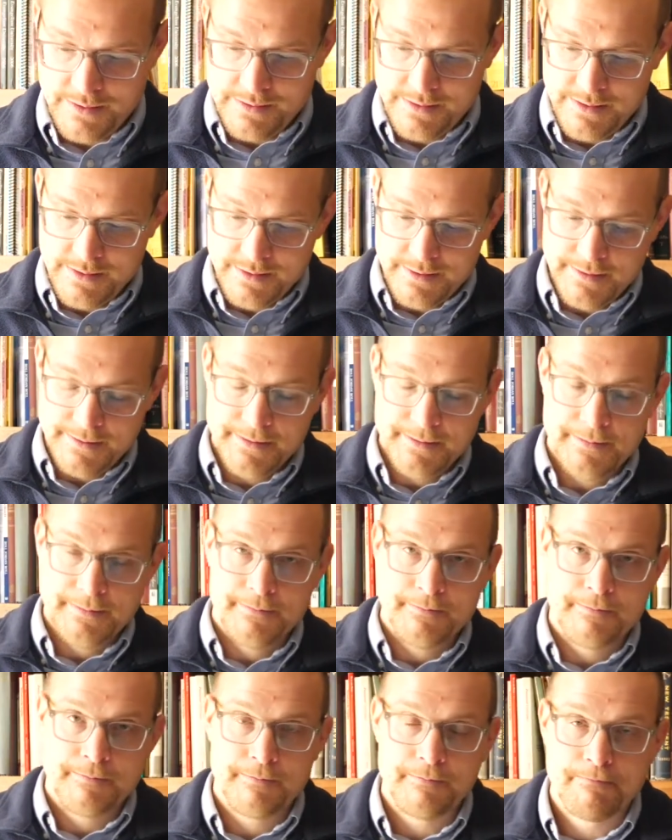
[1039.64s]

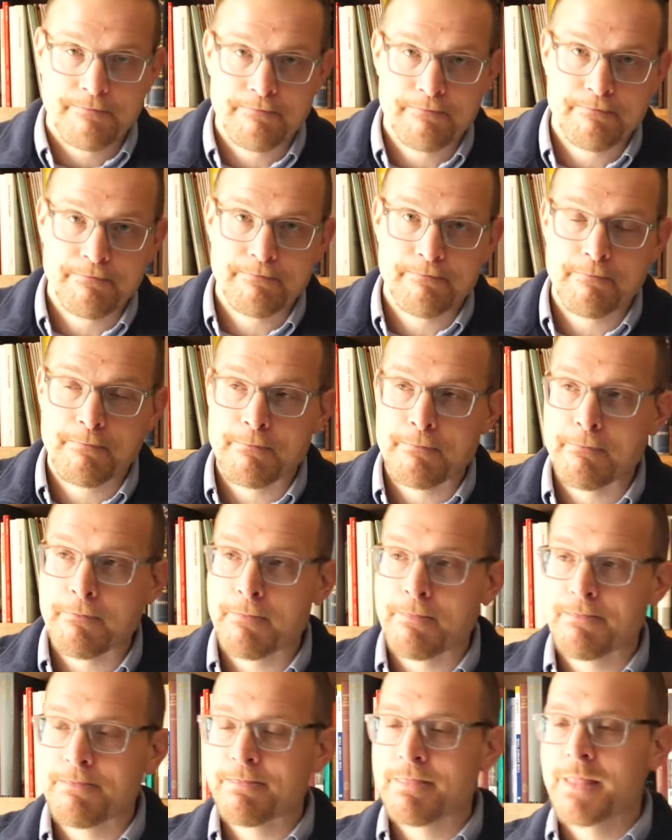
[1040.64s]

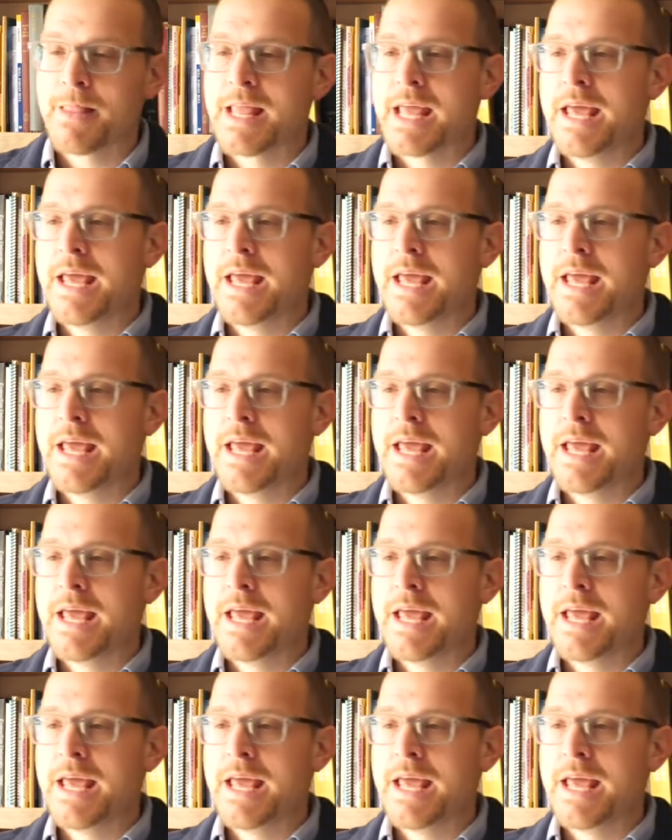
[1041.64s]
Nobody speaks.